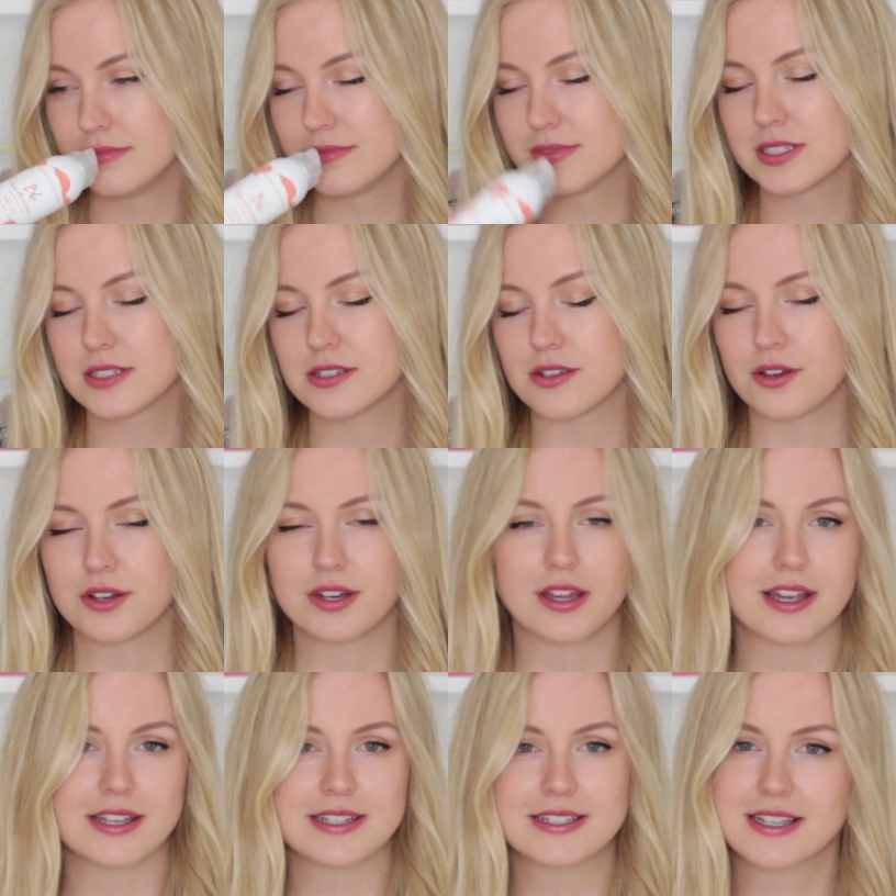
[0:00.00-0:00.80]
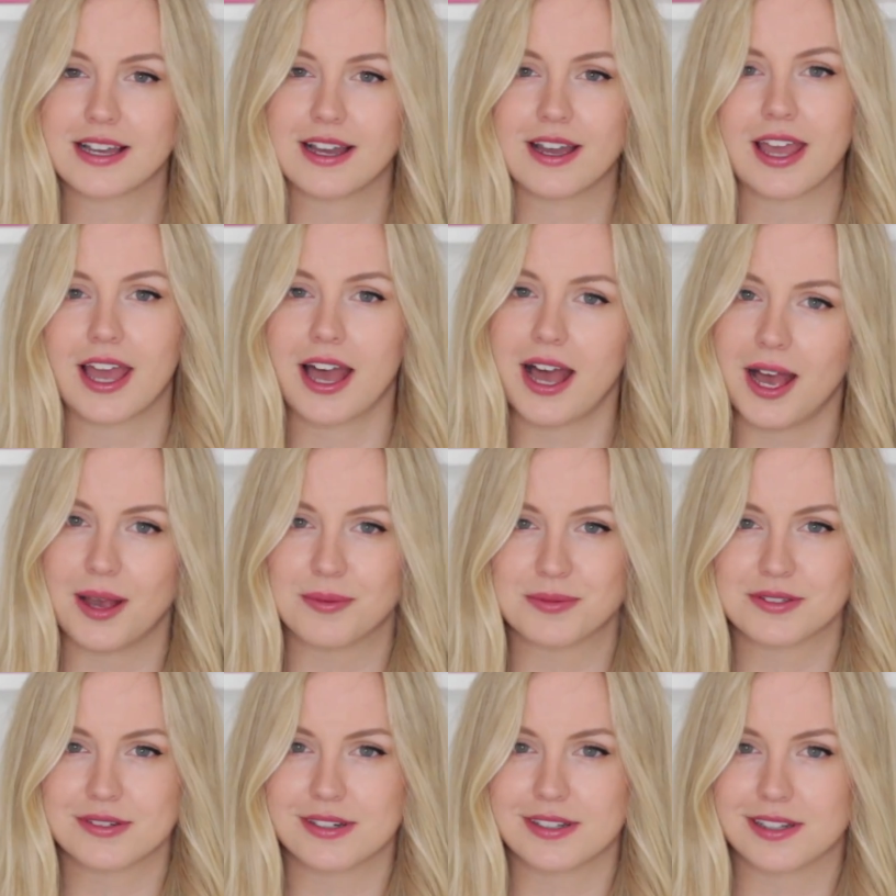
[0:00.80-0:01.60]
So nice. I
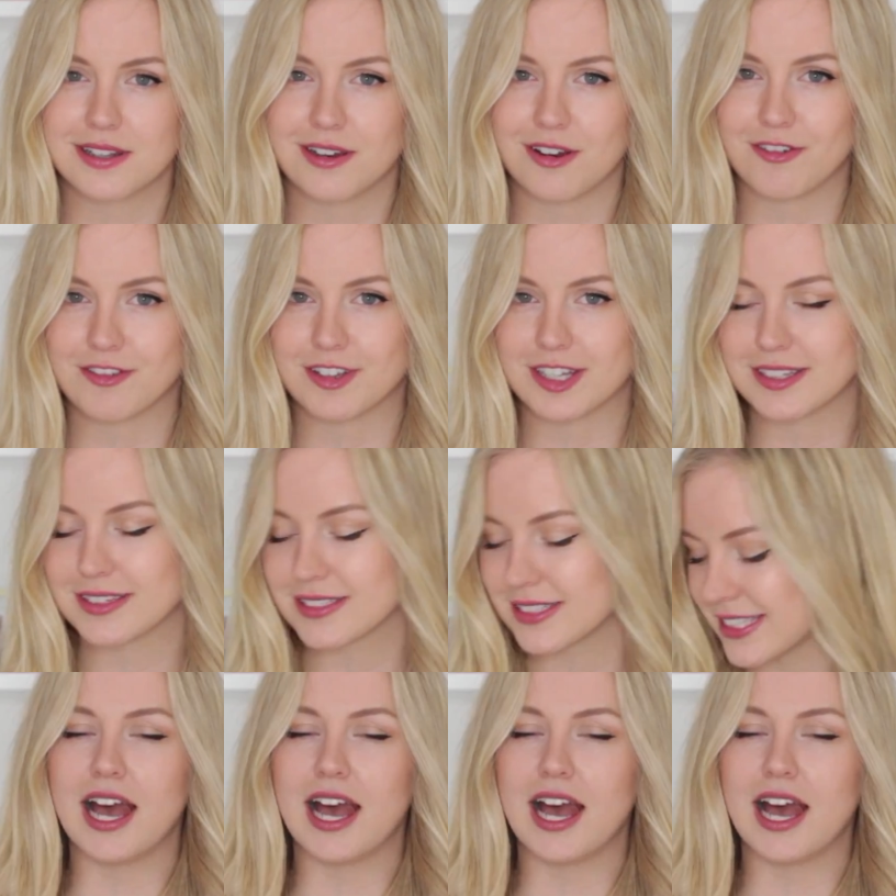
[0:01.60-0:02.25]
absolutely love it.